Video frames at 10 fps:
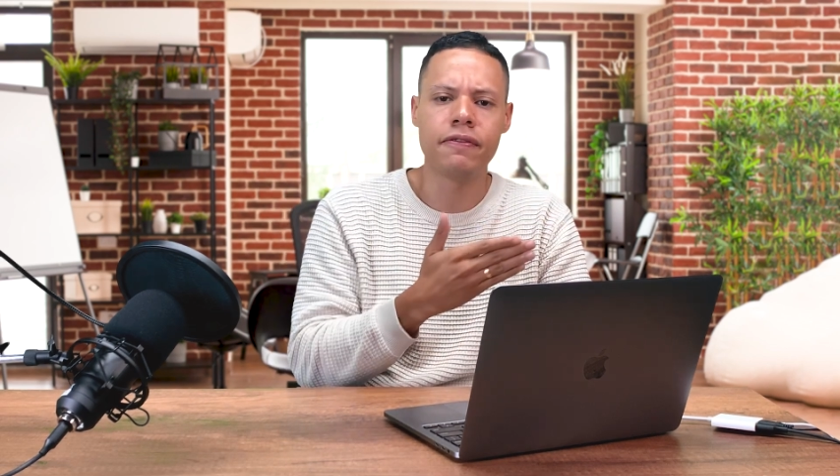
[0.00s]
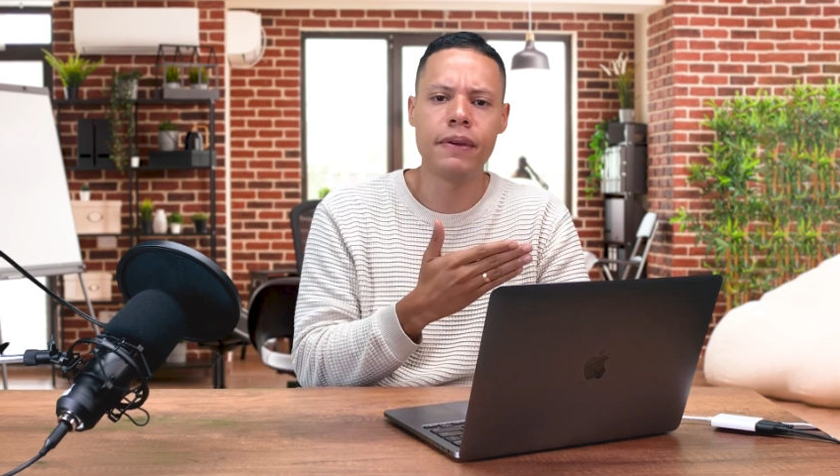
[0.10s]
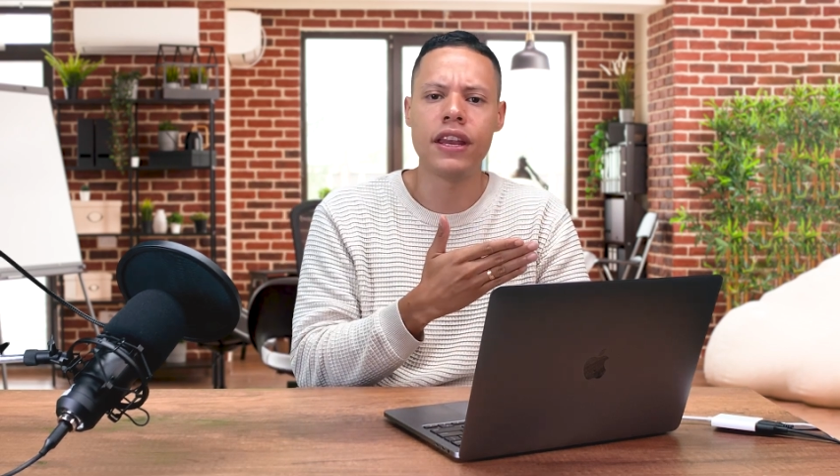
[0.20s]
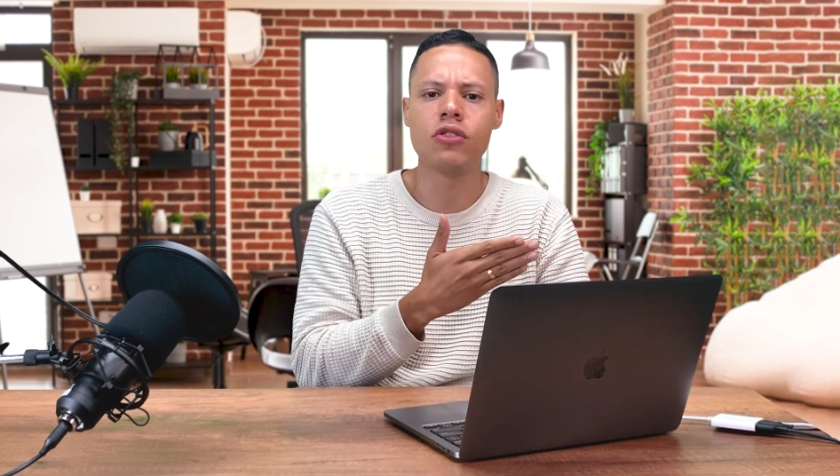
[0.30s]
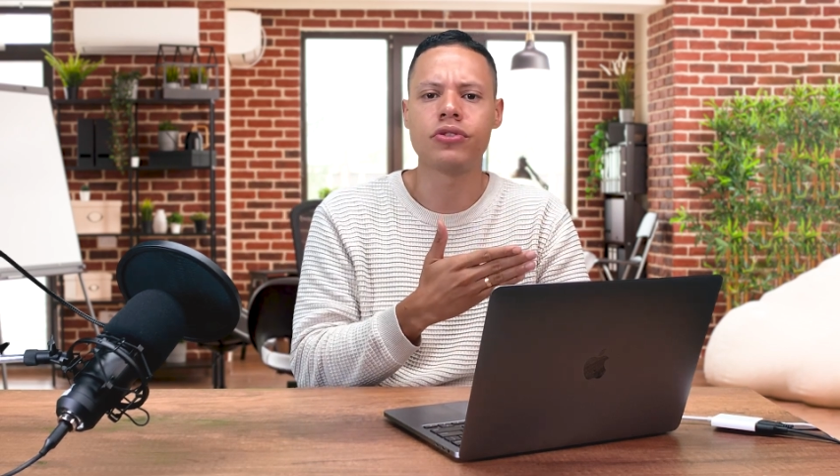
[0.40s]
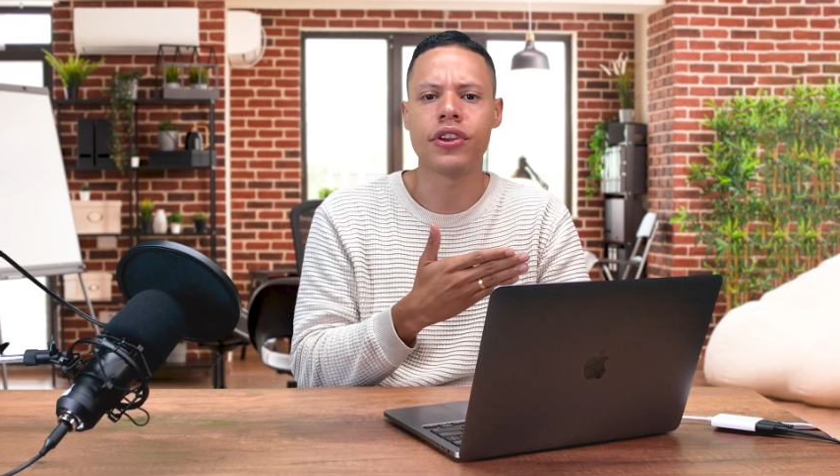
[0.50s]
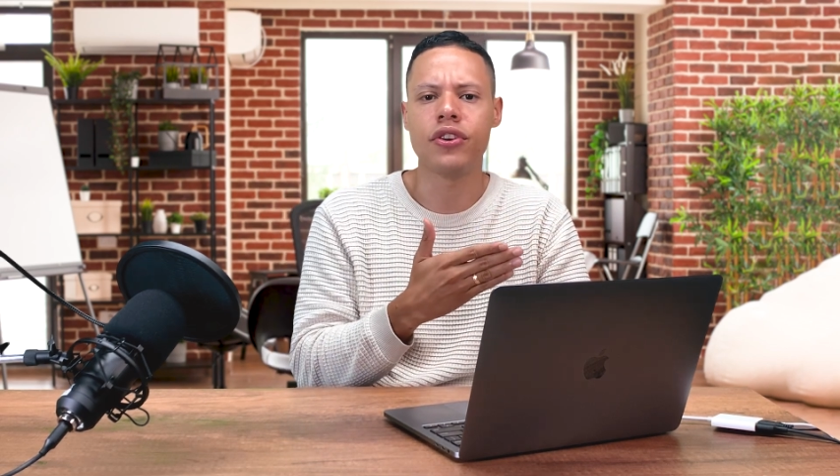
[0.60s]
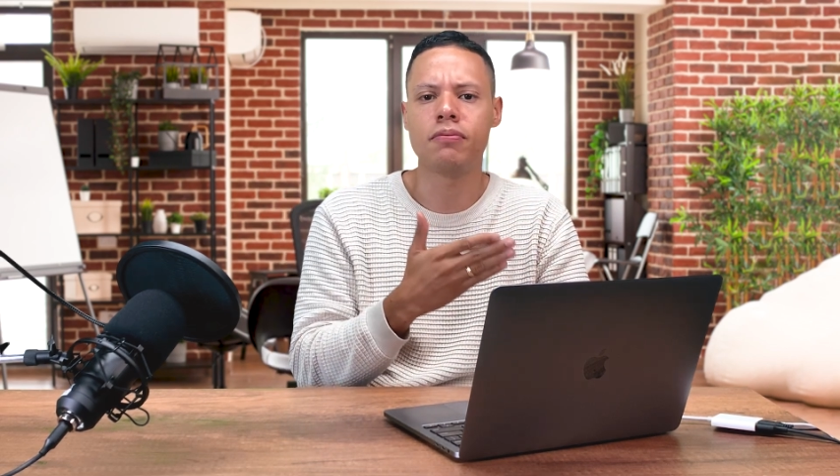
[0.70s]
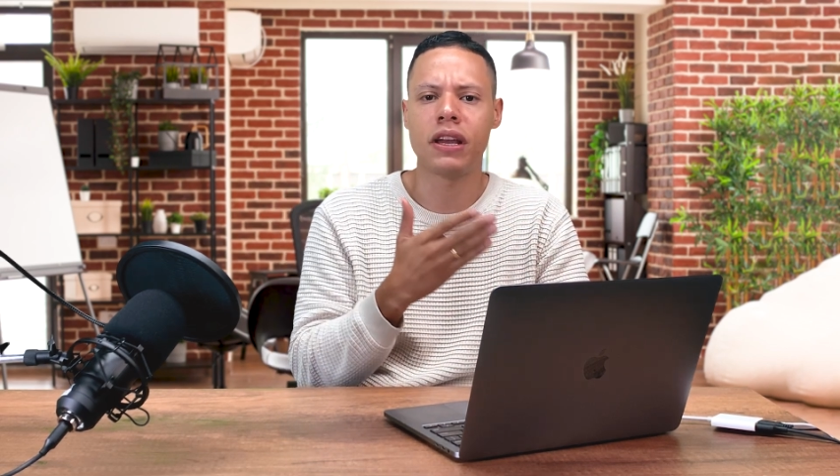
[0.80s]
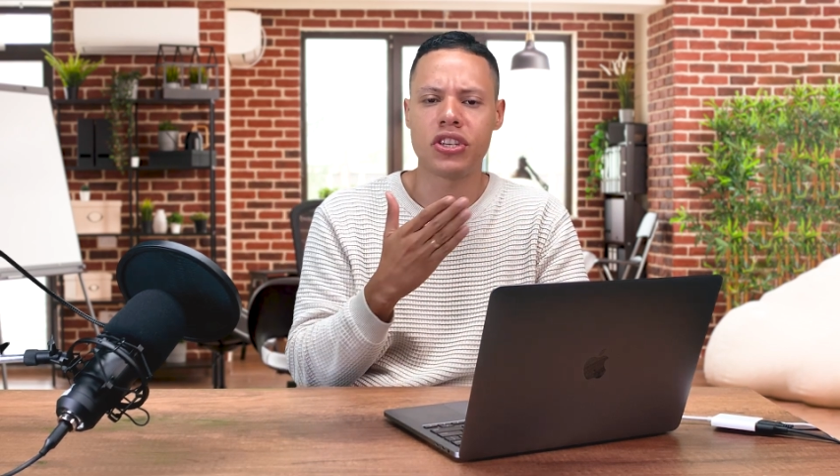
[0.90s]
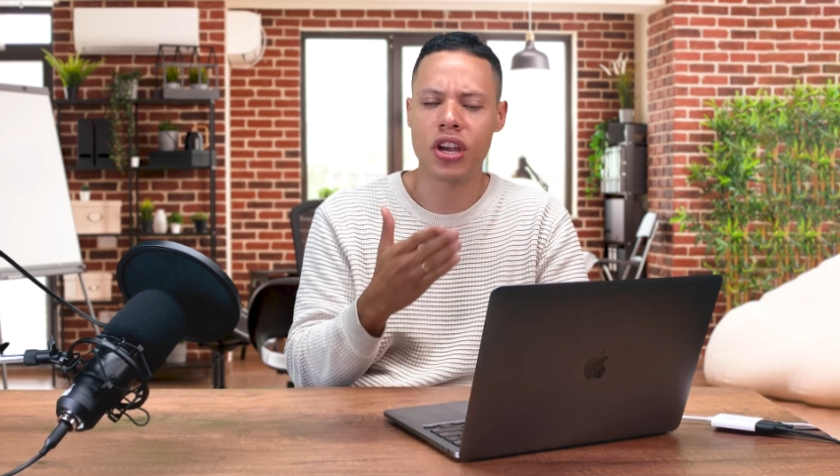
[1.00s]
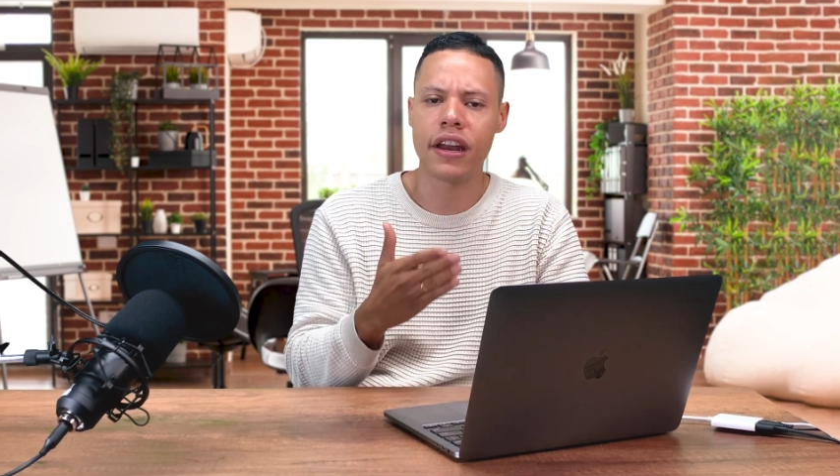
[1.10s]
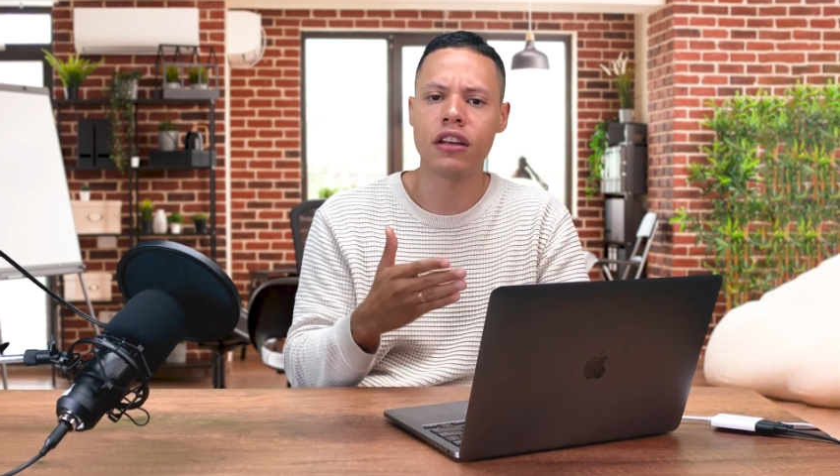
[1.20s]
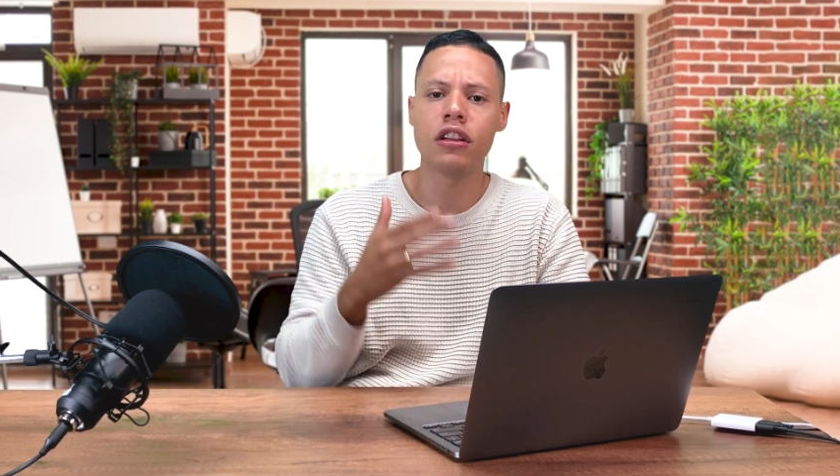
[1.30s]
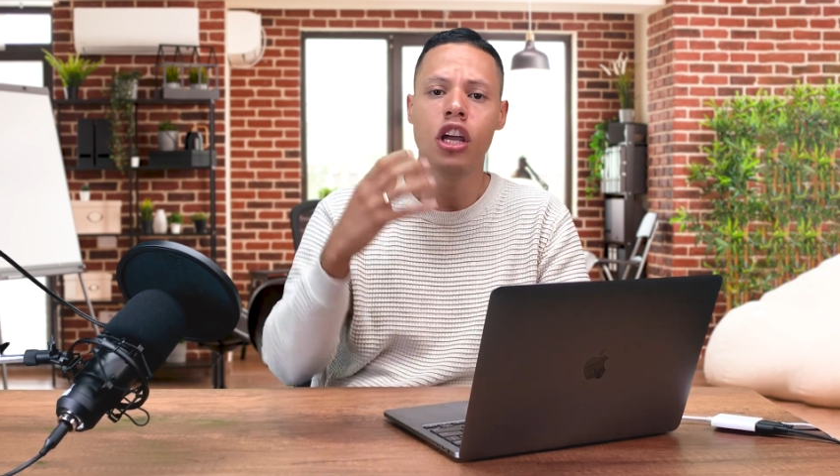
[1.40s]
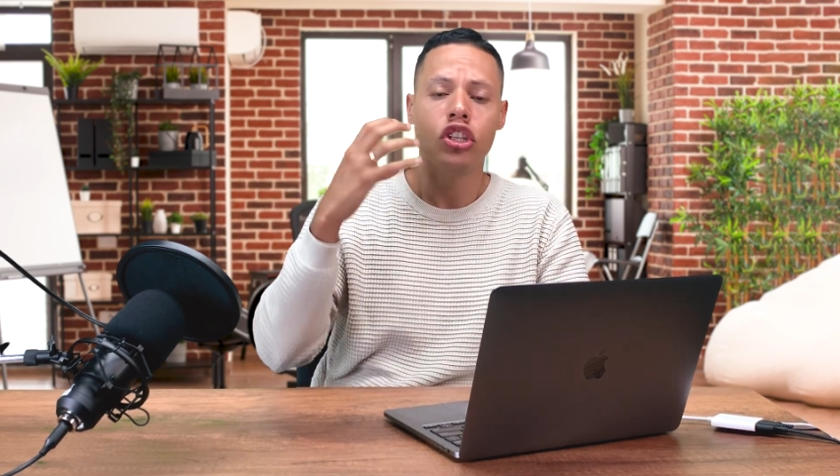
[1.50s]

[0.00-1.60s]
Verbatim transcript: of videos here in my channel